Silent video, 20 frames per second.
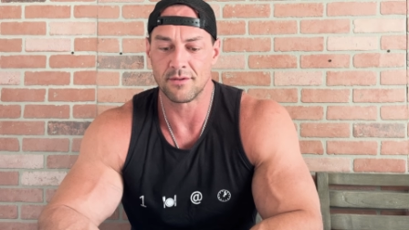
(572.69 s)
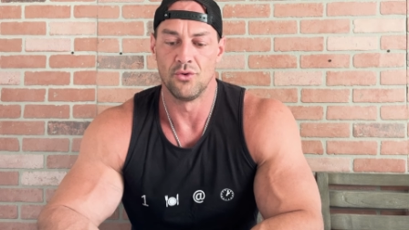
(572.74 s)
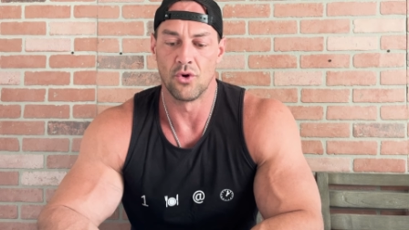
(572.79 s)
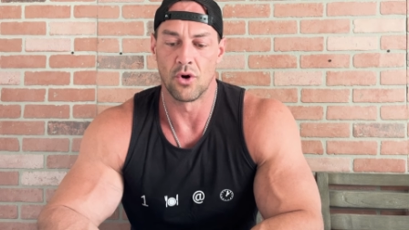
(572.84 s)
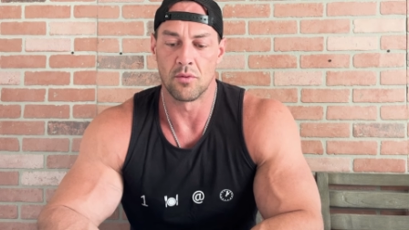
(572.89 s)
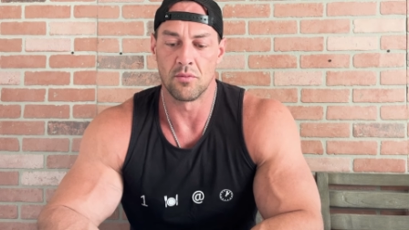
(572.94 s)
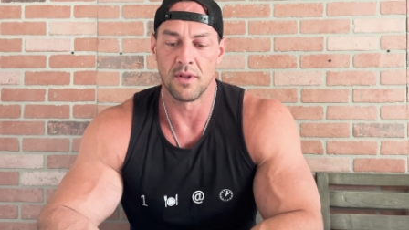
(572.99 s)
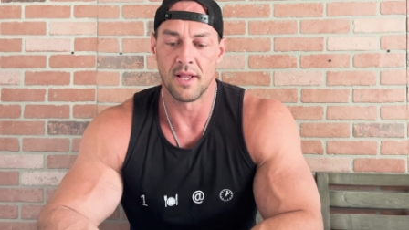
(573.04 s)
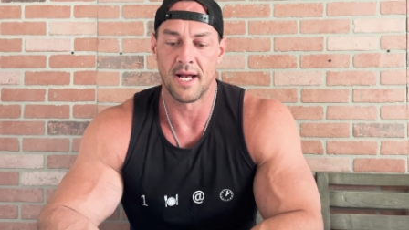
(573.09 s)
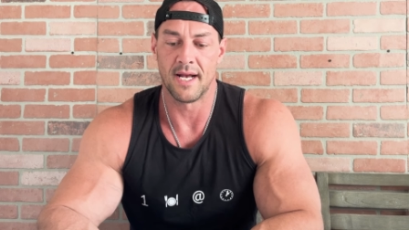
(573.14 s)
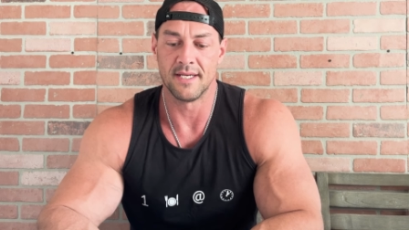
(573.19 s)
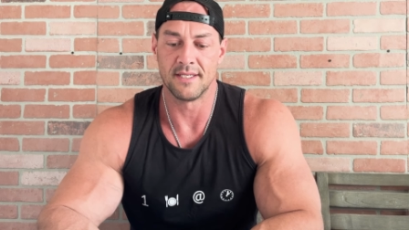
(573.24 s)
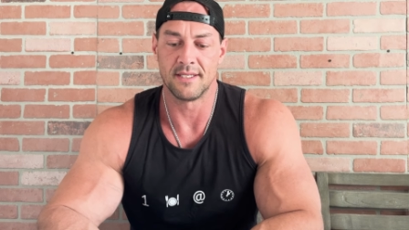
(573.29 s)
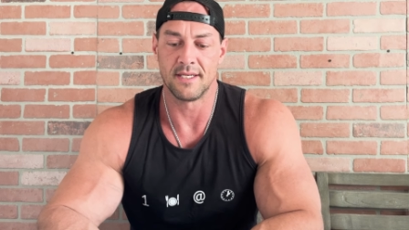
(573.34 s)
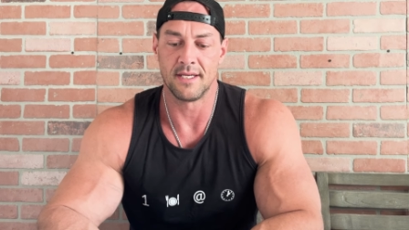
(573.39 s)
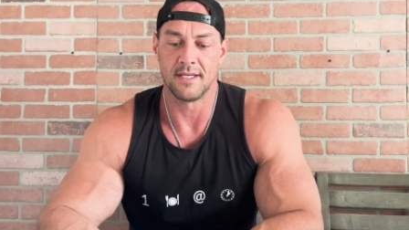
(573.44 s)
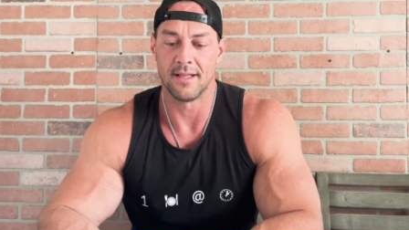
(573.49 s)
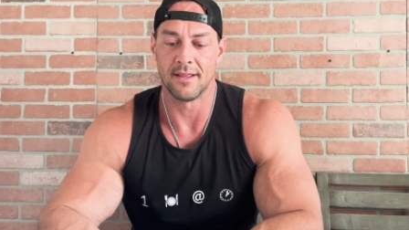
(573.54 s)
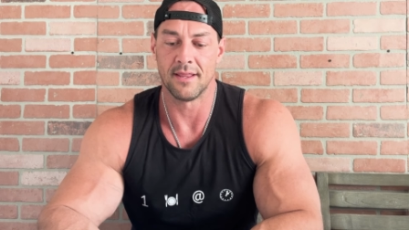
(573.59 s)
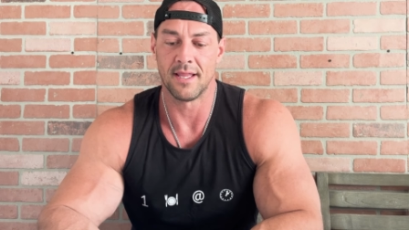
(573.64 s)

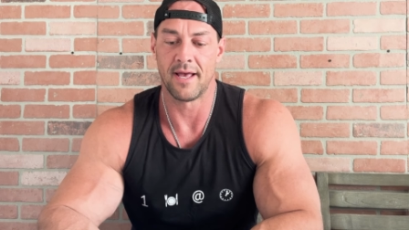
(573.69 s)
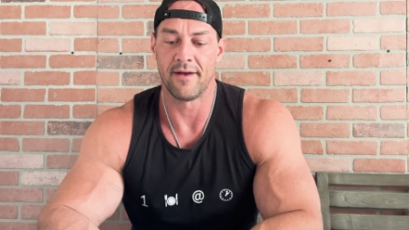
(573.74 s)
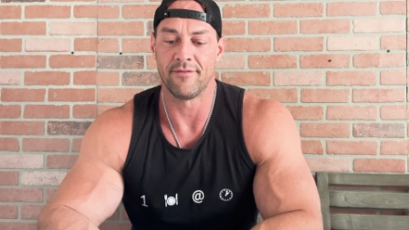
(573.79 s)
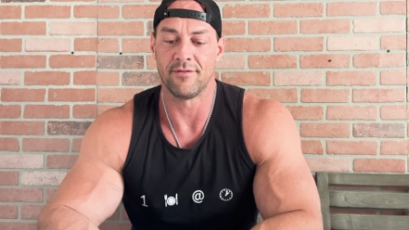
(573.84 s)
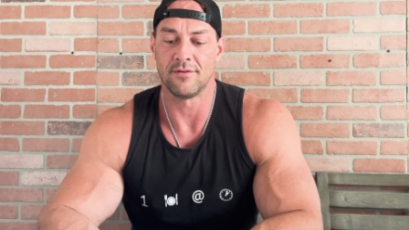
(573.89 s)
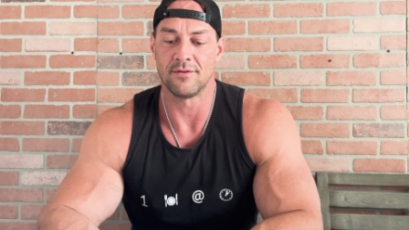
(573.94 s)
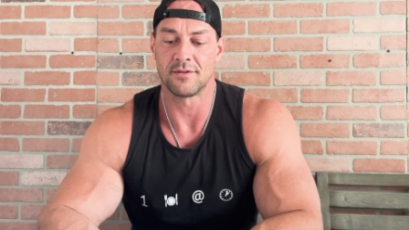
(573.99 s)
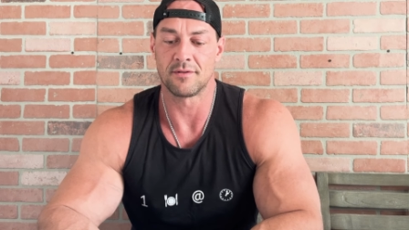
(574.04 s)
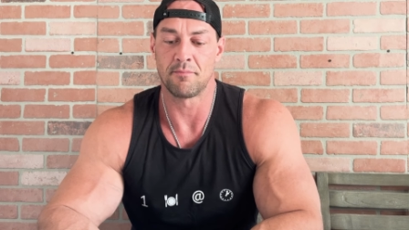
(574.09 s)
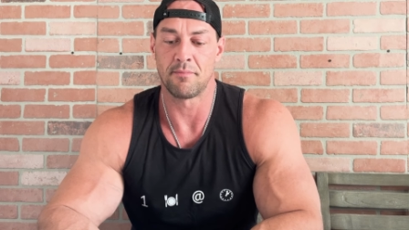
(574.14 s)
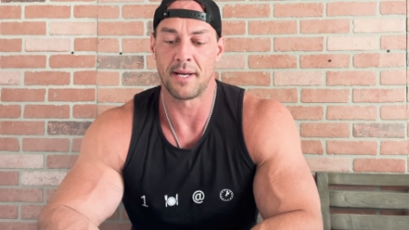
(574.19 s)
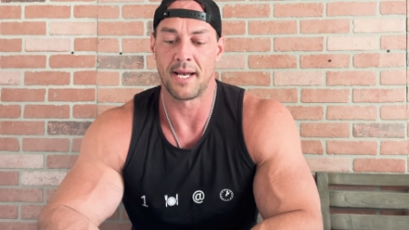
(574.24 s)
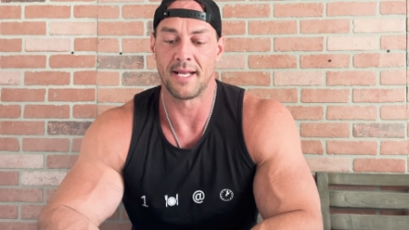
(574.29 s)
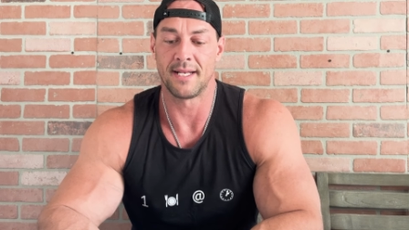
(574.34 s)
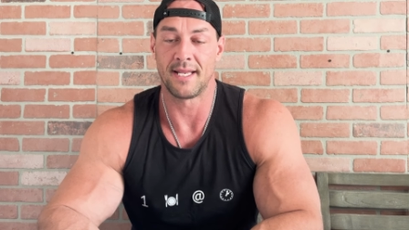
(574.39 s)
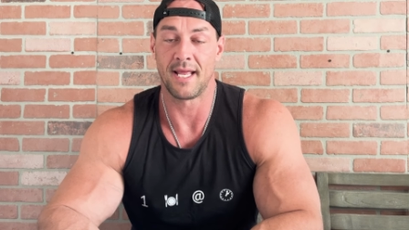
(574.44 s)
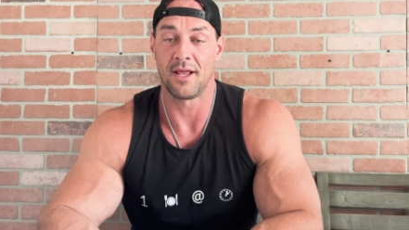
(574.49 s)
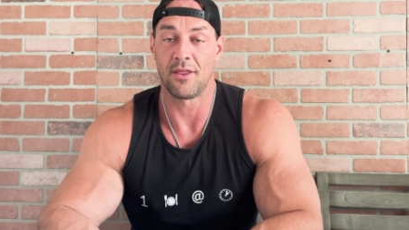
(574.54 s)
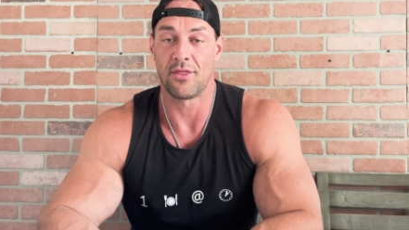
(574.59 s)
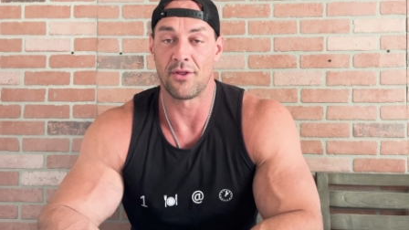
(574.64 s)
normalizing levels by
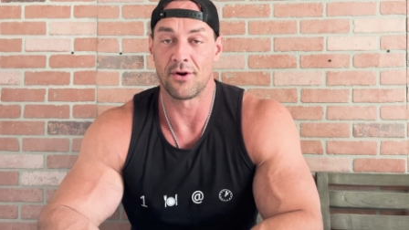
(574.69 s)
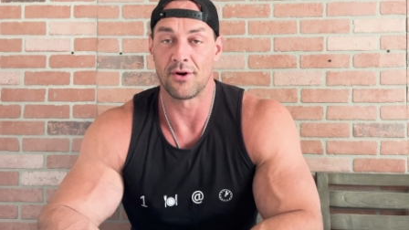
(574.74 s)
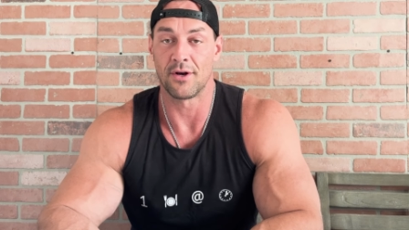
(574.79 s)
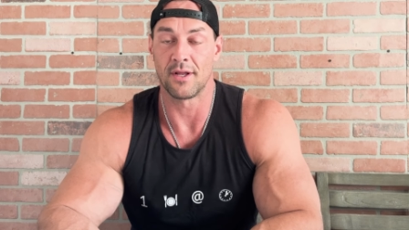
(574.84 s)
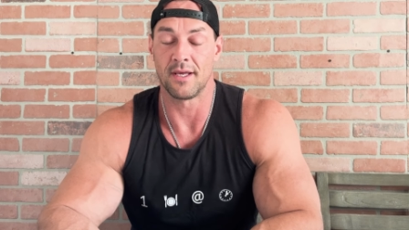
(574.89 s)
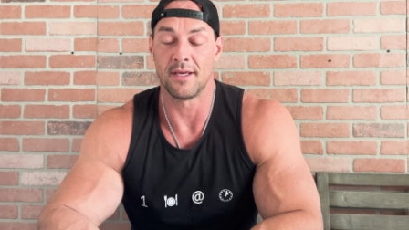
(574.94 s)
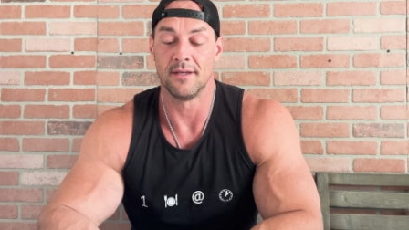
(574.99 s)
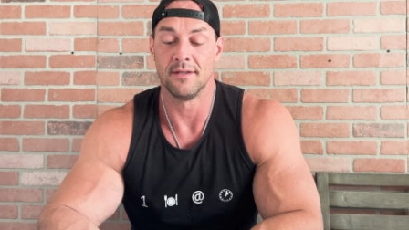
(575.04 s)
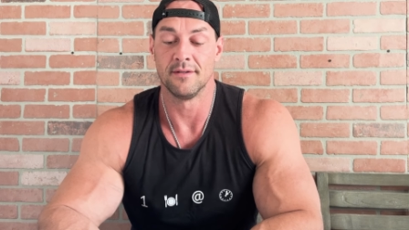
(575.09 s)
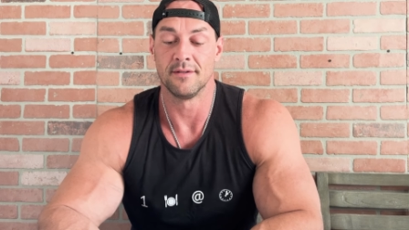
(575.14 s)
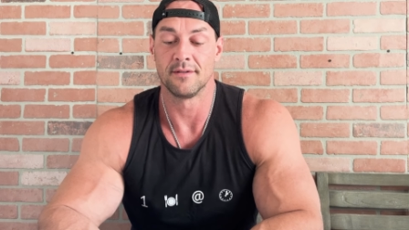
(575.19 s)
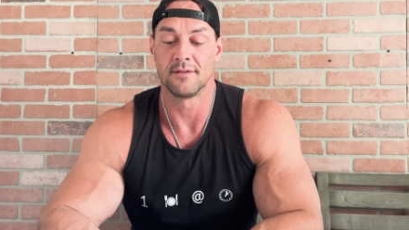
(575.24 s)
day 30.